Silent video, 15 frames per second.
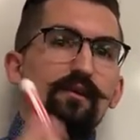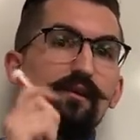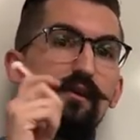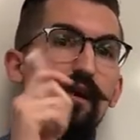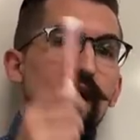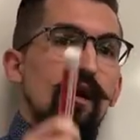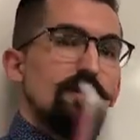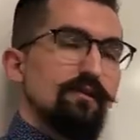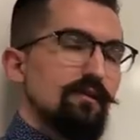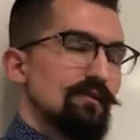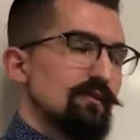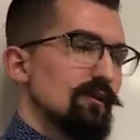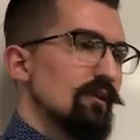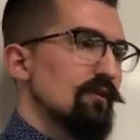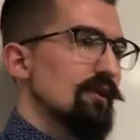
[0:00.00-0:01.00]

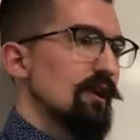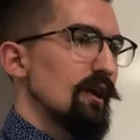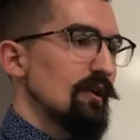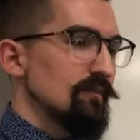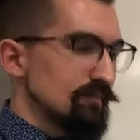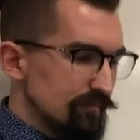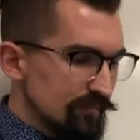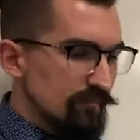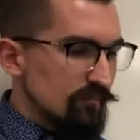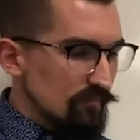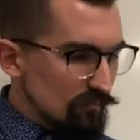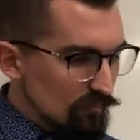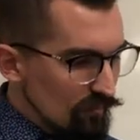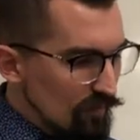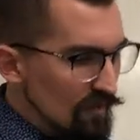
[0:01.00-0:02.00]
Yes, okay.
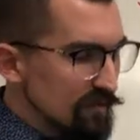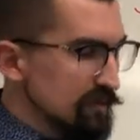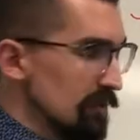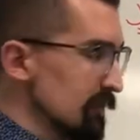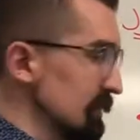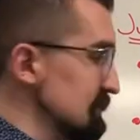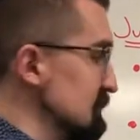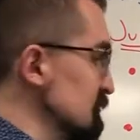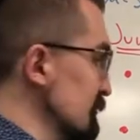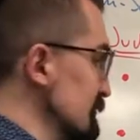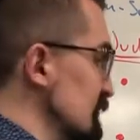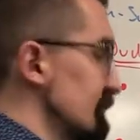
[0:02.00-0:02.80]
So this is what the